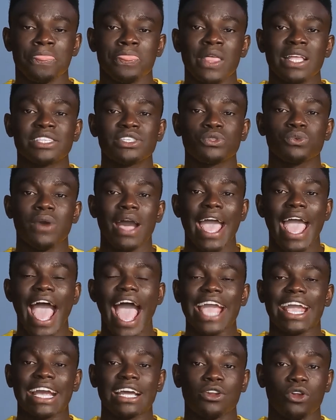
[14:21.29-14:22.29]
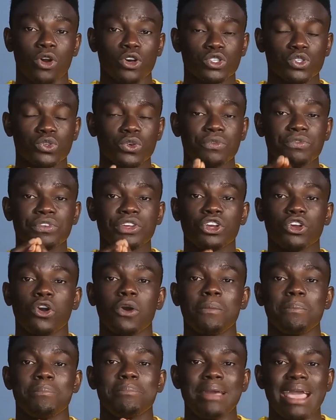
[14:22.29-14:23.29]
That is why I can also
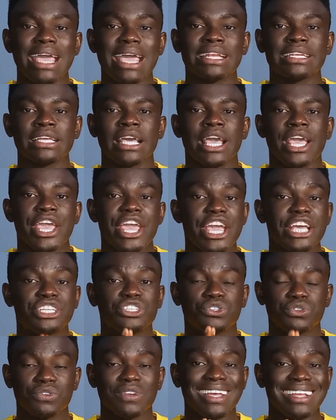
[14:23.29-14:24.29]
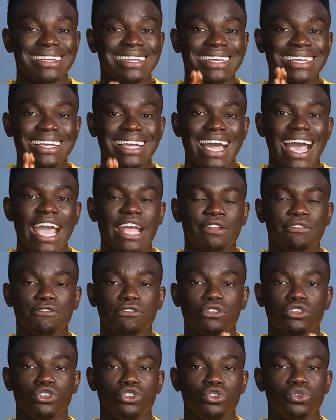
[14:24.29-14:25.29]
recommend a training guide
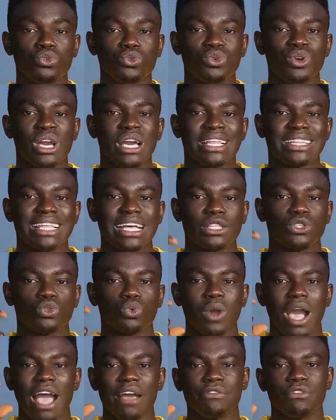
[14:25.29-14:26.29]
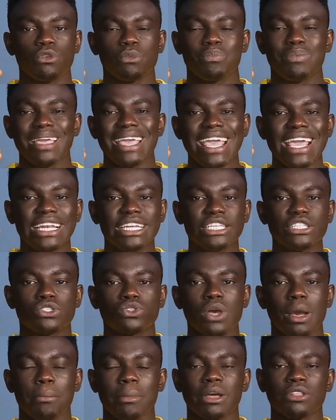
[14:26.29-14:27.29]
for you that will have you pay a
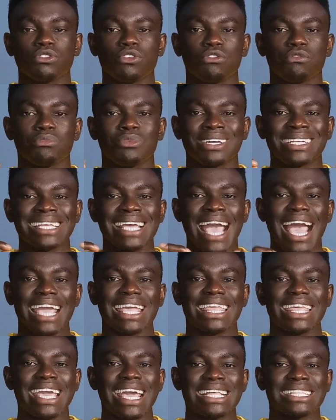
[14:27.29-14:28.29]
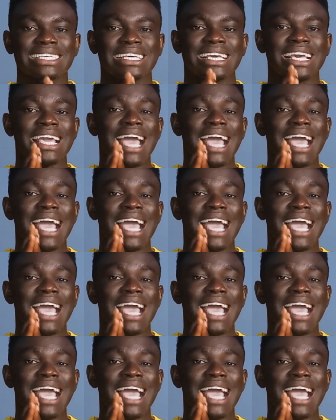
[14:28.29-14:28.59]
little amount of money and get